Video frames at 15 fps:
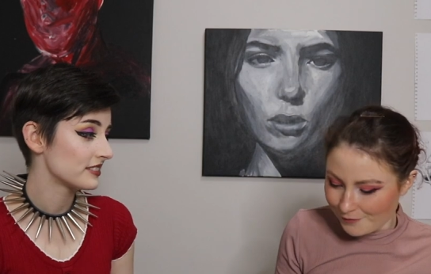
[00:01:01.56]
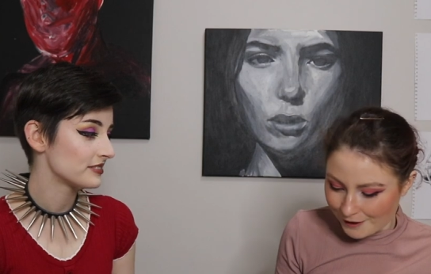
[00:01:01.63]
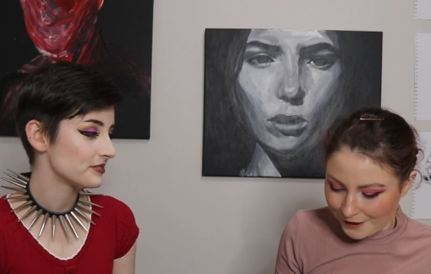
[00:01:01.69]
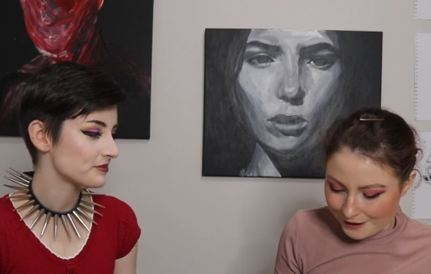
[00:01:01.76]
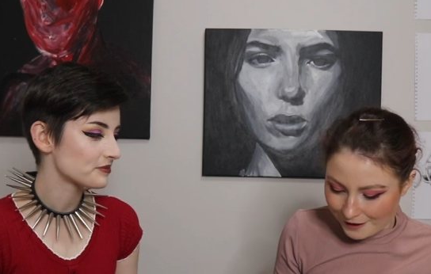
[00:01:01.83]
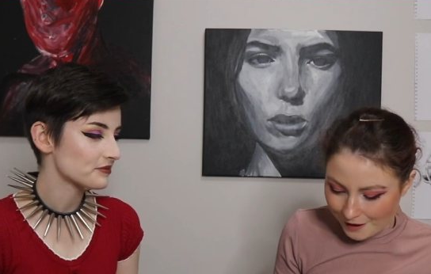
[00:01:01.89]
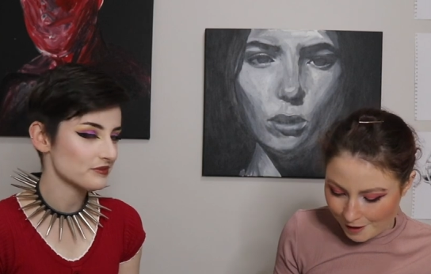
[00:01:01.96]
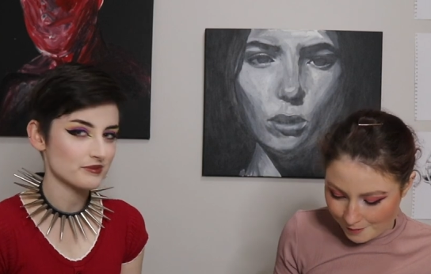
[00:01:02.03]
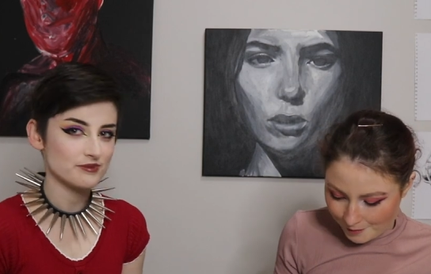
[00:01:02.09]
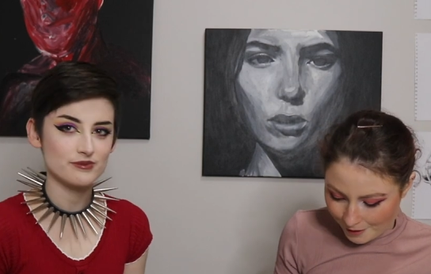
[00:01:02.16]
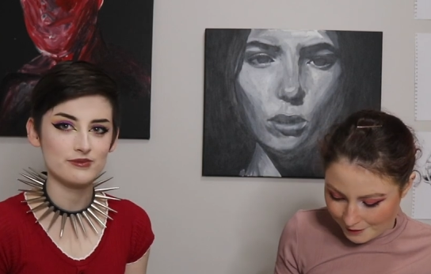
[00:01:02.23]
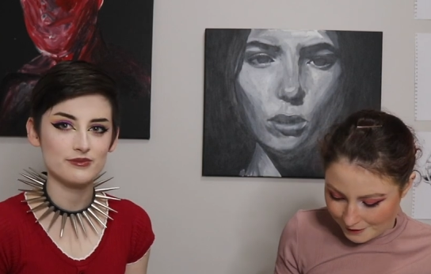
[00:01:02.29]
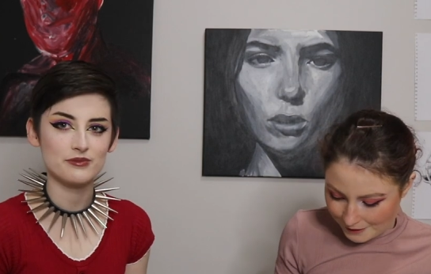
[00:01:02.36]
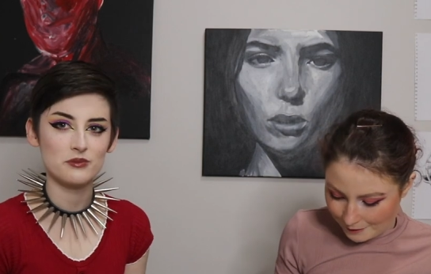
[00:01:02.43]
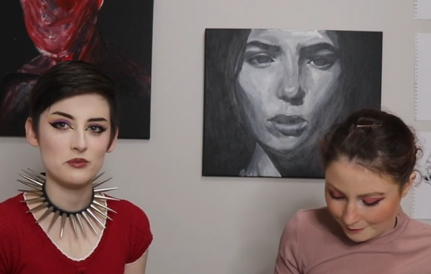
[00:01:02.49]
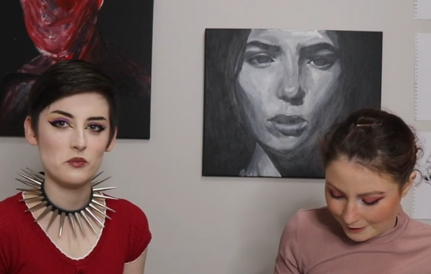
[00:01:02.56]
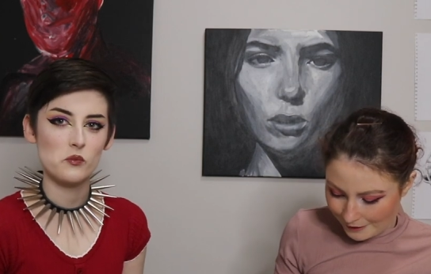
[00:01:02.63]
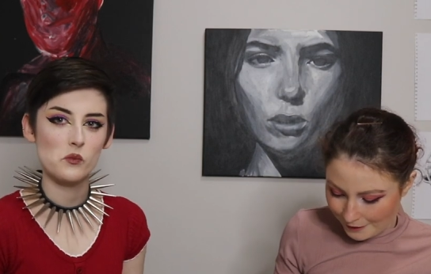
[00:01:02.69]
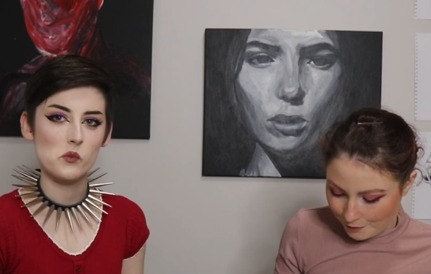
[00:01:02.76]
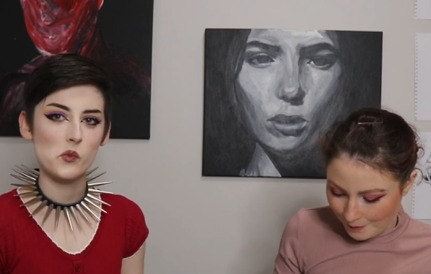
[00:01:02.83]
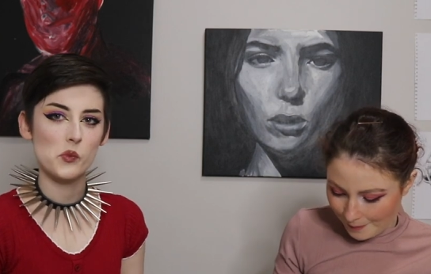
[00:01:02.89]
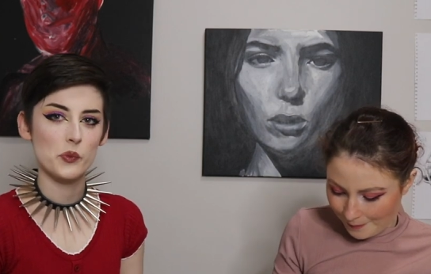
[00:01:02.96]
Speaker 1: ringing up asking where the hell
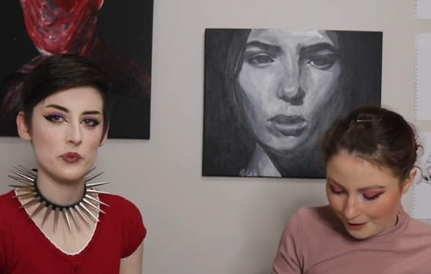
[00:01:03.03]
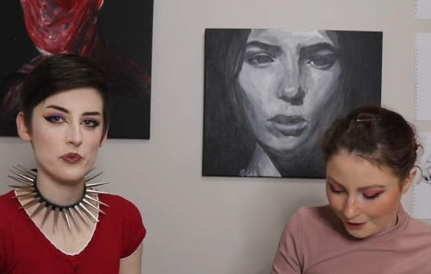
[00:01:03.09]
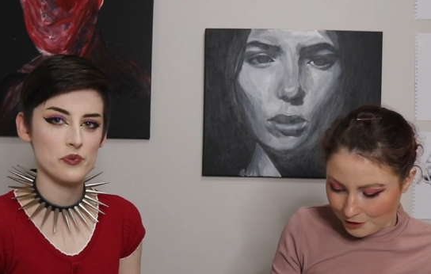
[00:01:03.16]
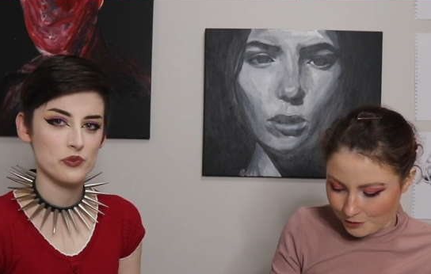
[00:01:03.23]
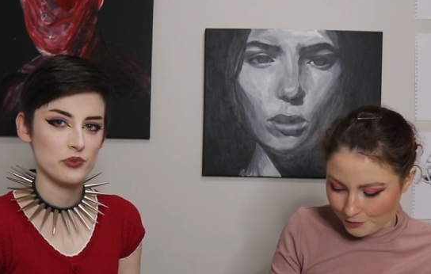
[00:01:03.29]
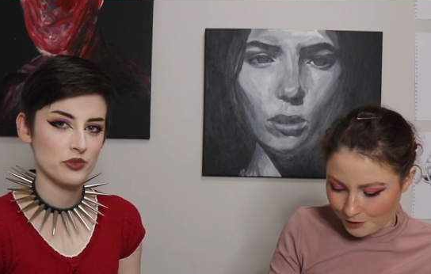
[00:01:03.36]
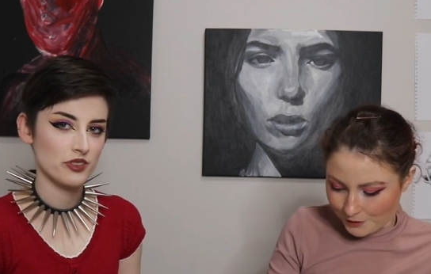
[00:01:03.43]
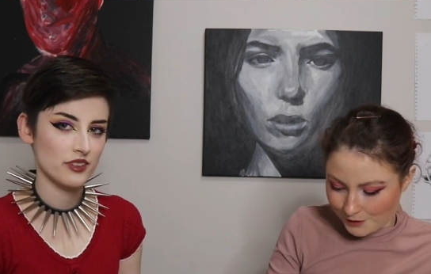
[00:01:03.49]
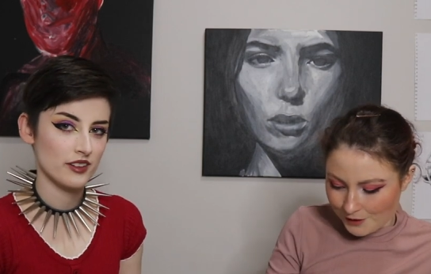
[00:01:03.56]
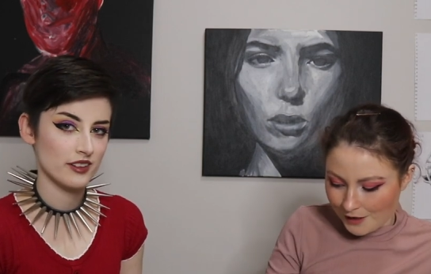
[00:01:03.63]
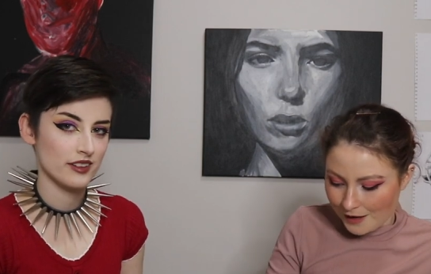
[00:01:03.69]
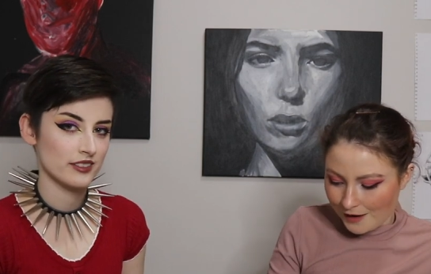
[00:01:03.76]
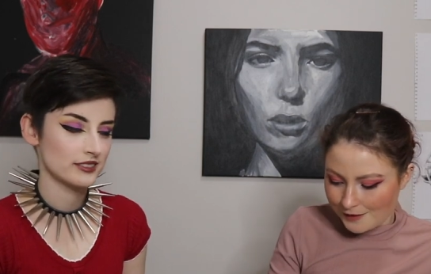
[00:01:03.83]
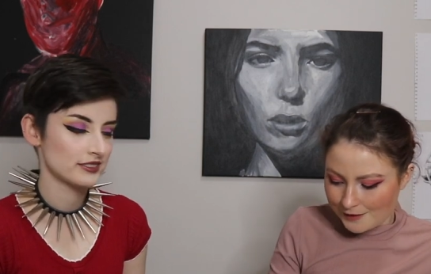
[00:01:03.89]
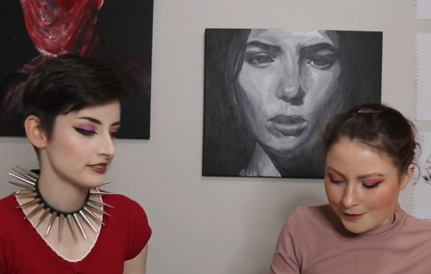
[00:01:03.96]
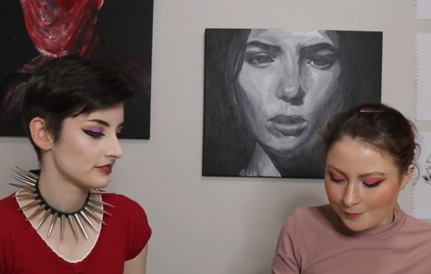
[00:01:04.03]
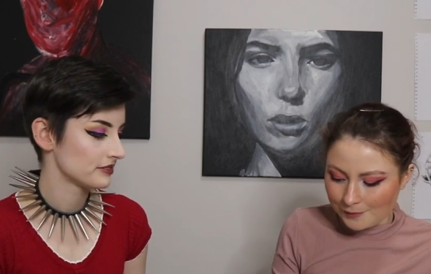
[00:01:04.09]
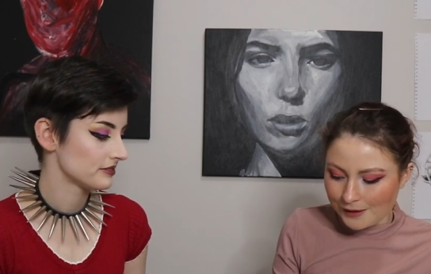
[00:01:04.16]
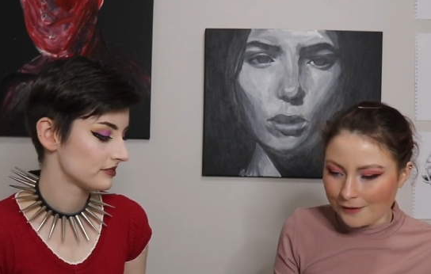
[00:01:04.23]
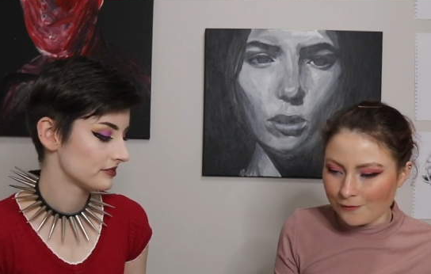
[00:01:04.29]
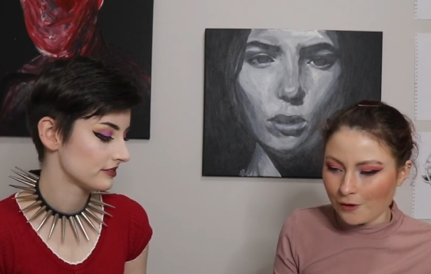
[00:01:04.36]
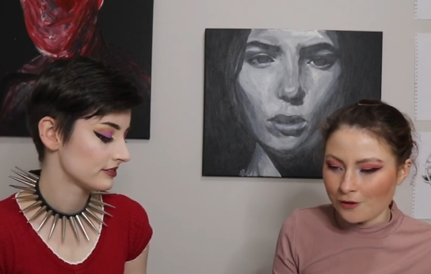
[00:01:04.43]
my package was, and some
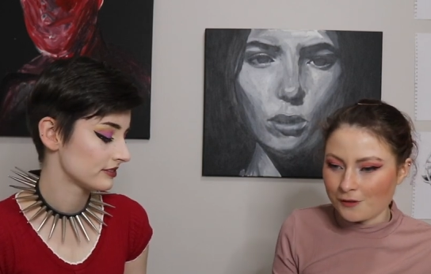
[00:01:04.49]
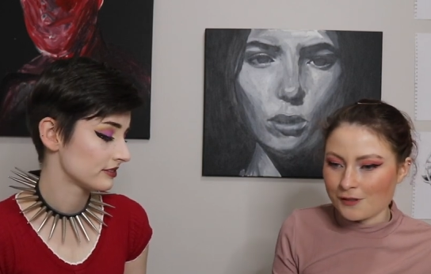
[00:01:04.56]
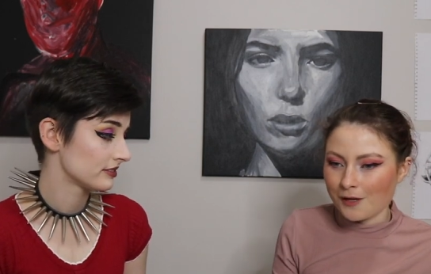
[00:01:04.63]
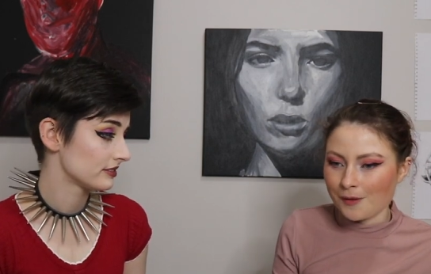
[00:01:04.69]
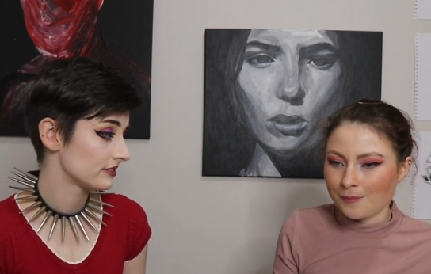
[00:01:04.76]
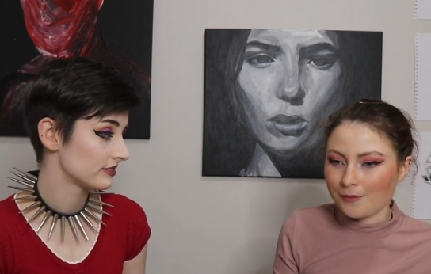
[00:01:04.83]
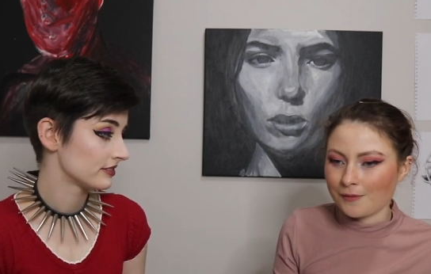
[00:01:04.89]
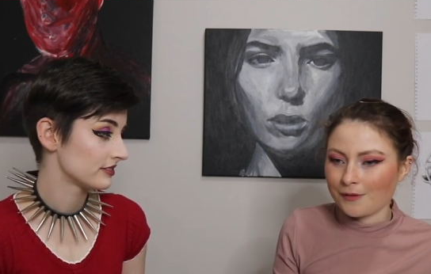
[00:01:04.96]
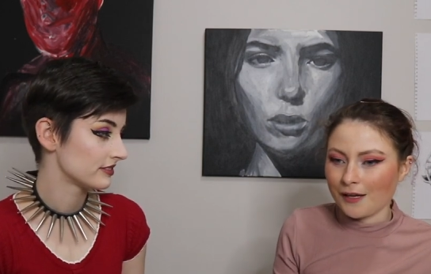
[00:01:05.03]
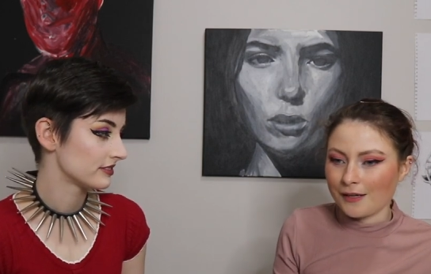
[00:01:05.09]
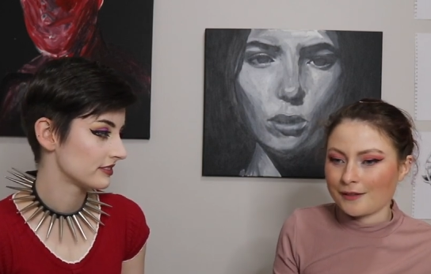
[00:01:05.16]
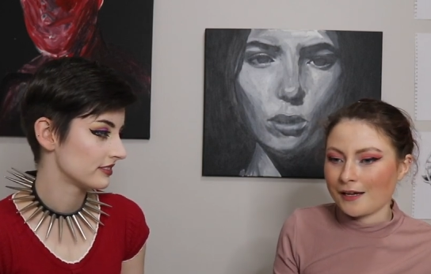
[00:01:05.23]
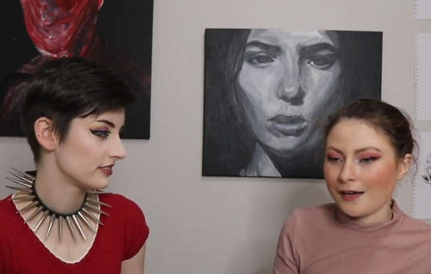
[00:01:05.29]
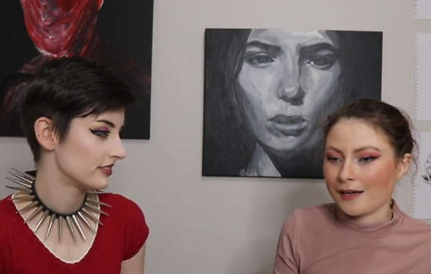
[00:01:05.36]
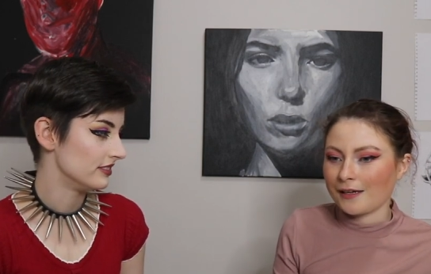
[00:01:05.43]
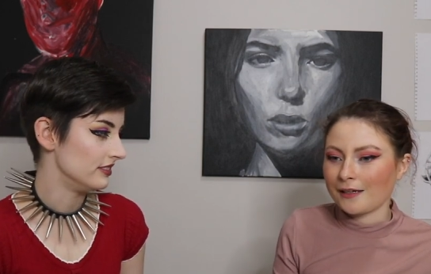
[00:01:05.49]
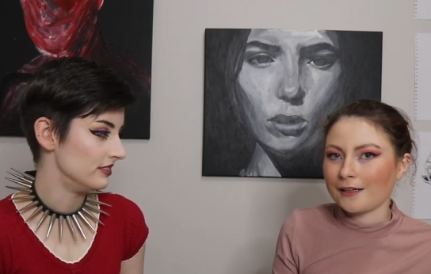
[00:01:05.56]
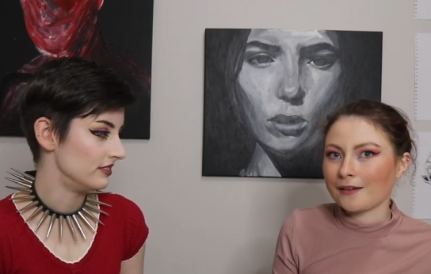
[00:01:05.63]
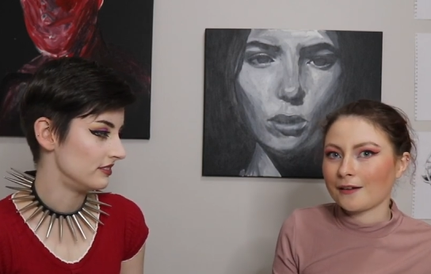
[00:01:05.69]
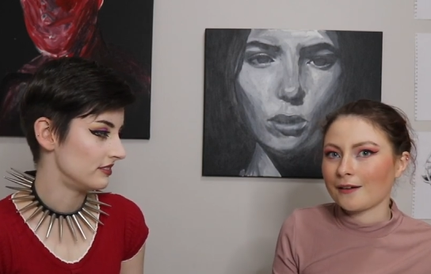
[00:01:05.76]
lady rocks up that day in a